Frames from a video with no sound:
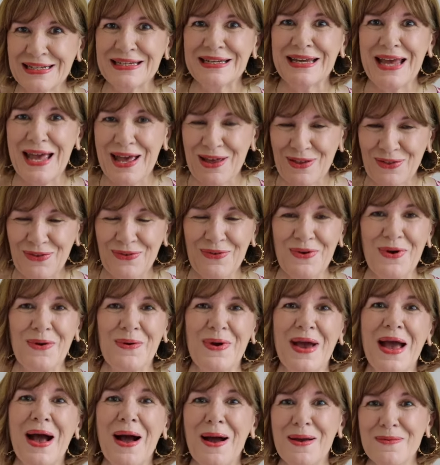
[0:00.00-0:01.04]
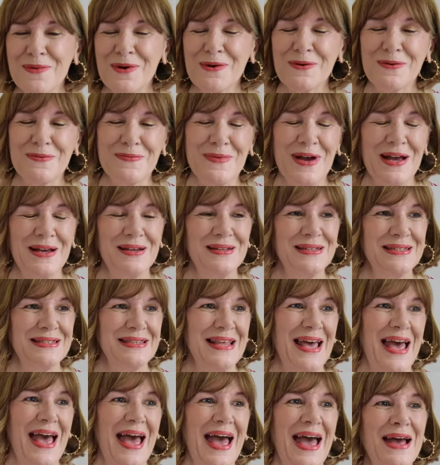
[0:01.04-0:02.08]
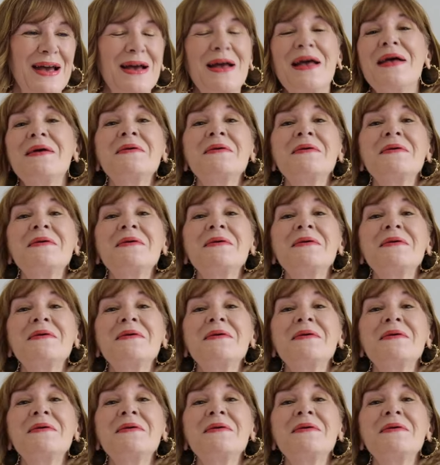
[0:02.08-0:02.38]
to get through it. I'm almost there.